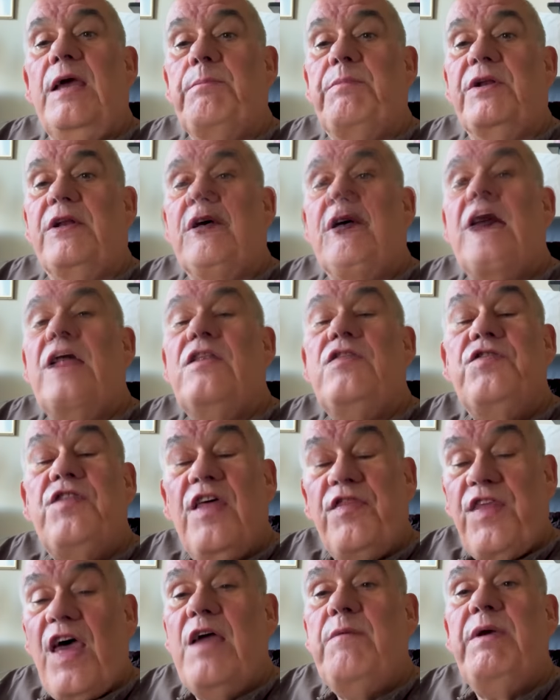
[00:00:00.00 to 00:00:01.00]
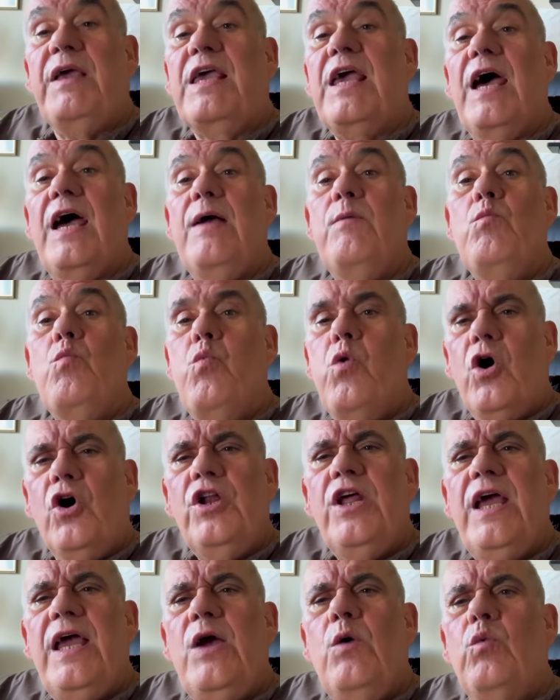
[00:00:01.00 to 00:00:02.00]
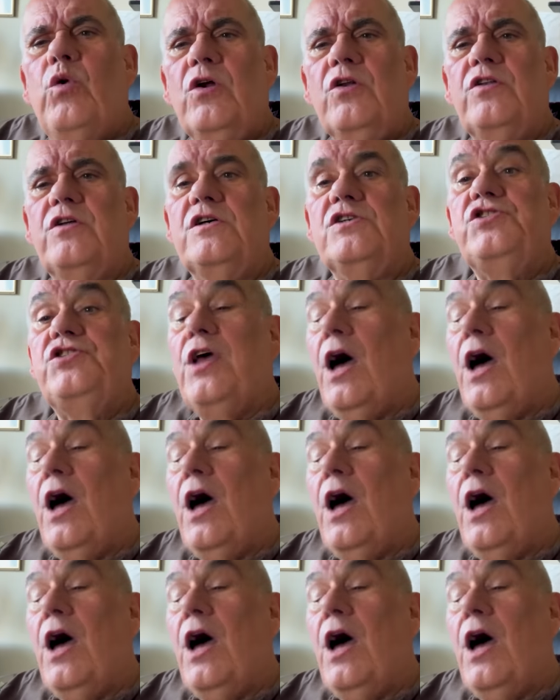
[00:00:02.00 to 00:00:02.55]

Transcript: impetus and that they became one hit wonders,